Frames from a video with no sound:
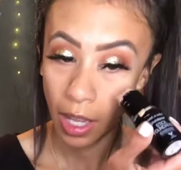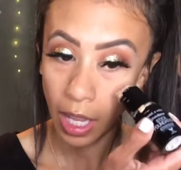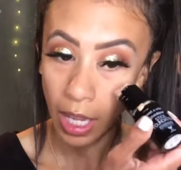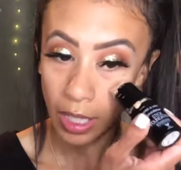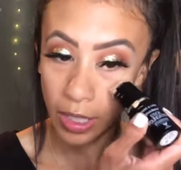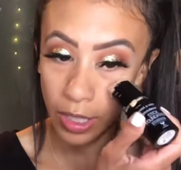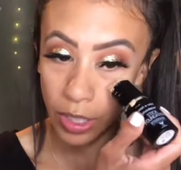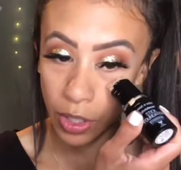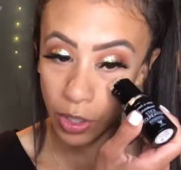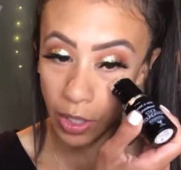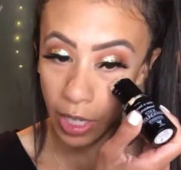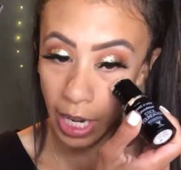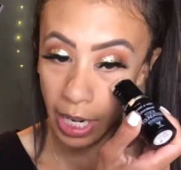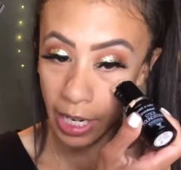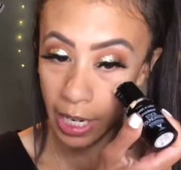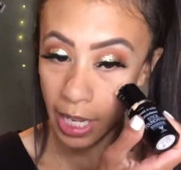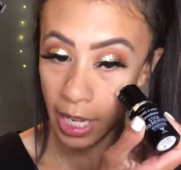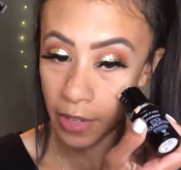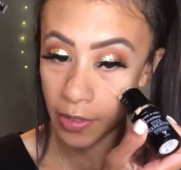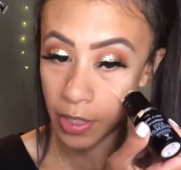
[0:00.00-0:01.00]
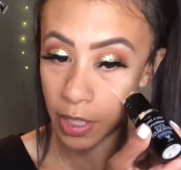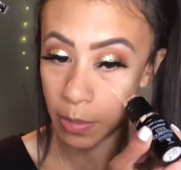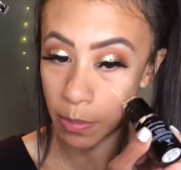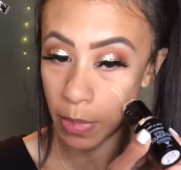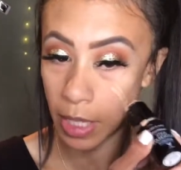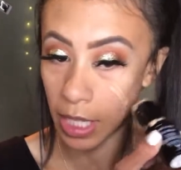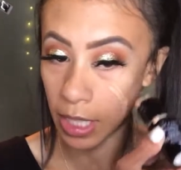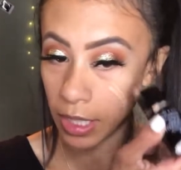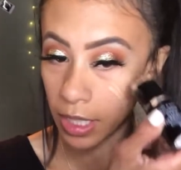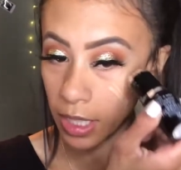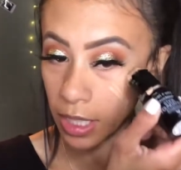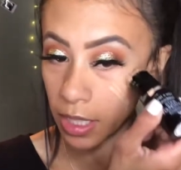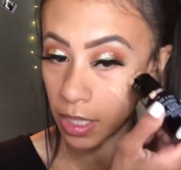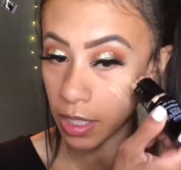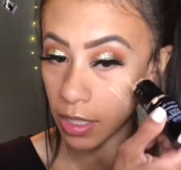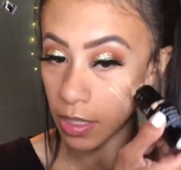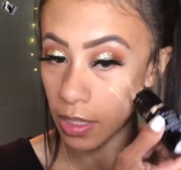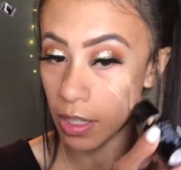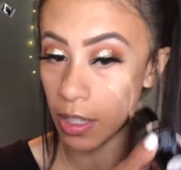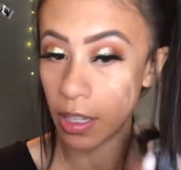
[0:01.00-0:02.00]
I still kind of have to
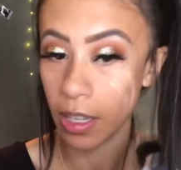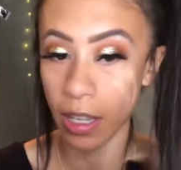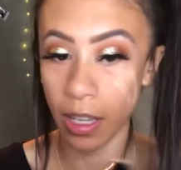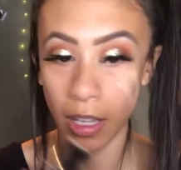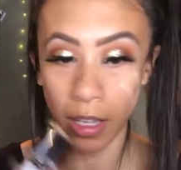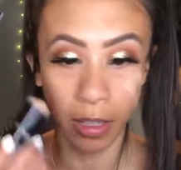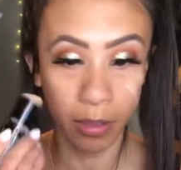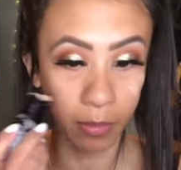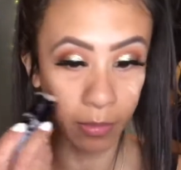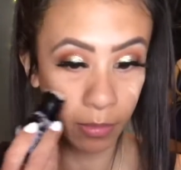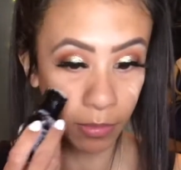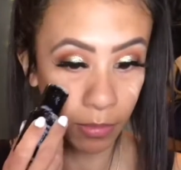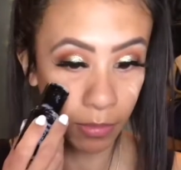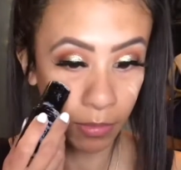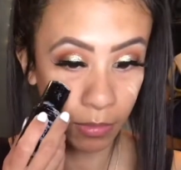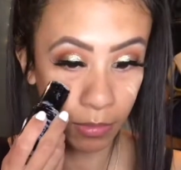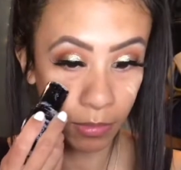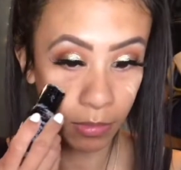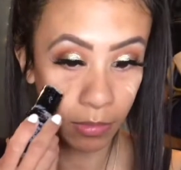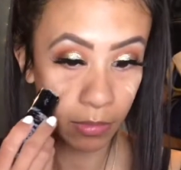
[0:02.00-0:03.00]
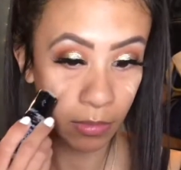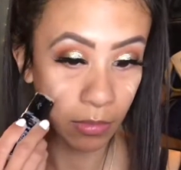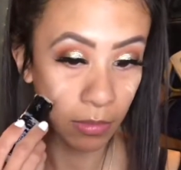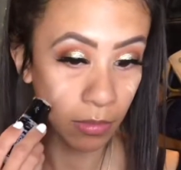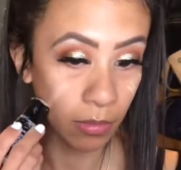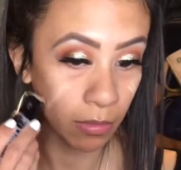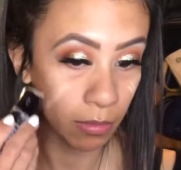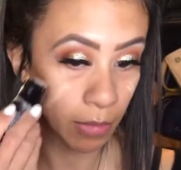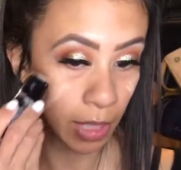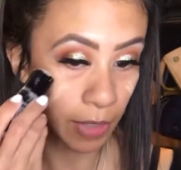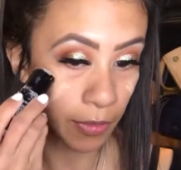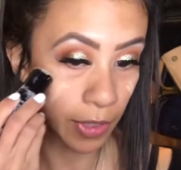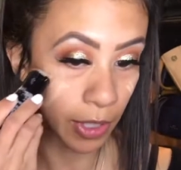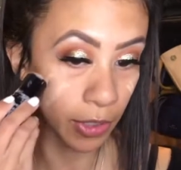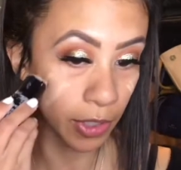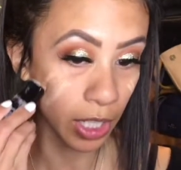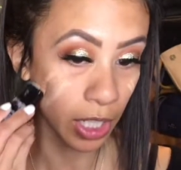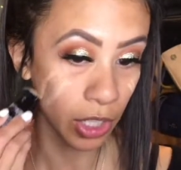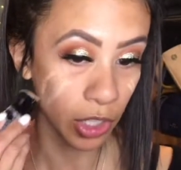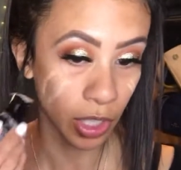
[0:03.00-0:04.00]
mix my
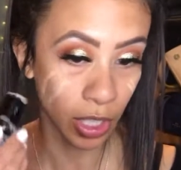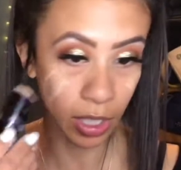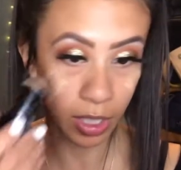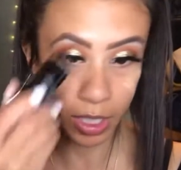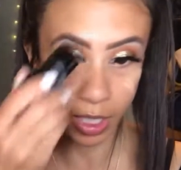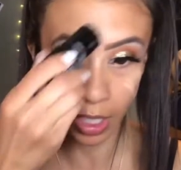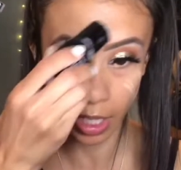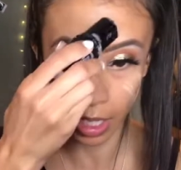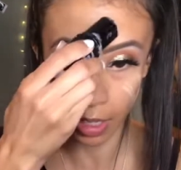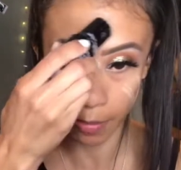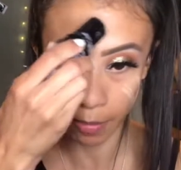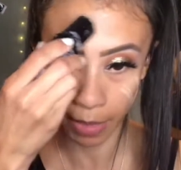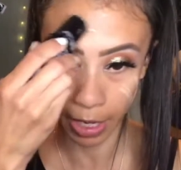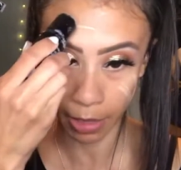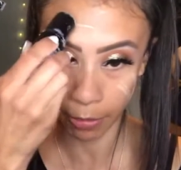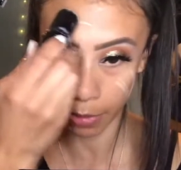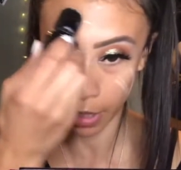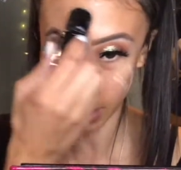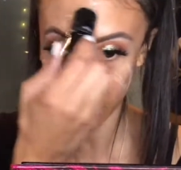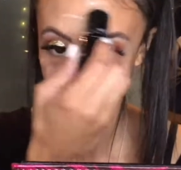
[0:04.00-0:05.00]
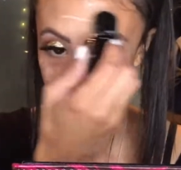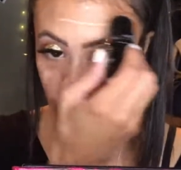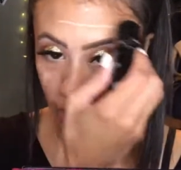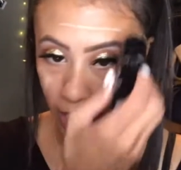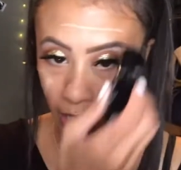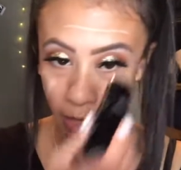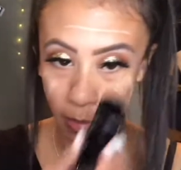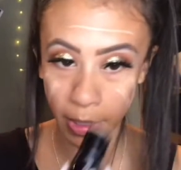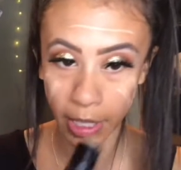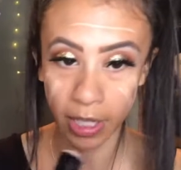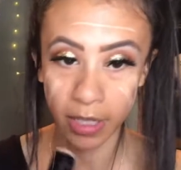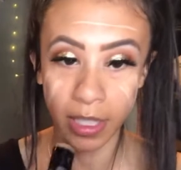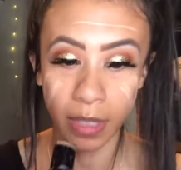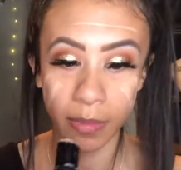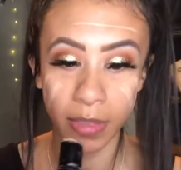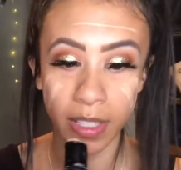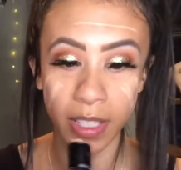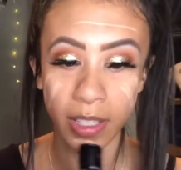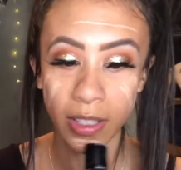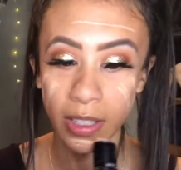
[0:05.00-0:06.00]
foundations to get my right shade because I'm
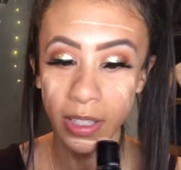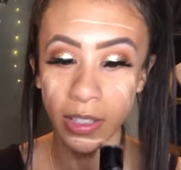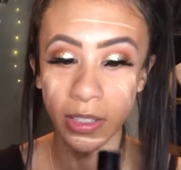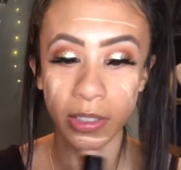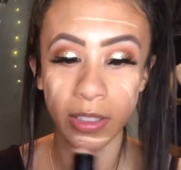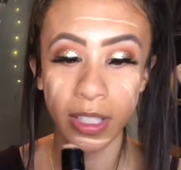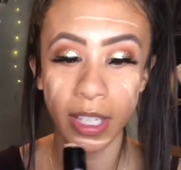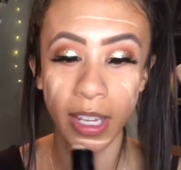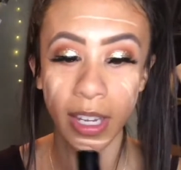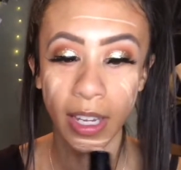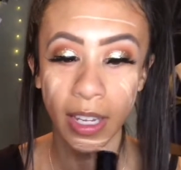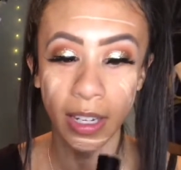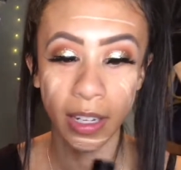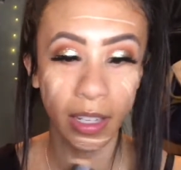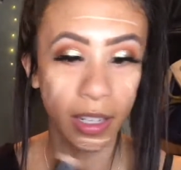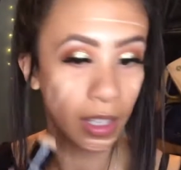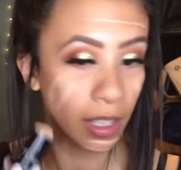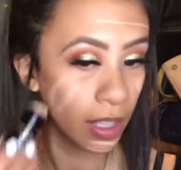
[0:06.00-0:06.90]
still a little tan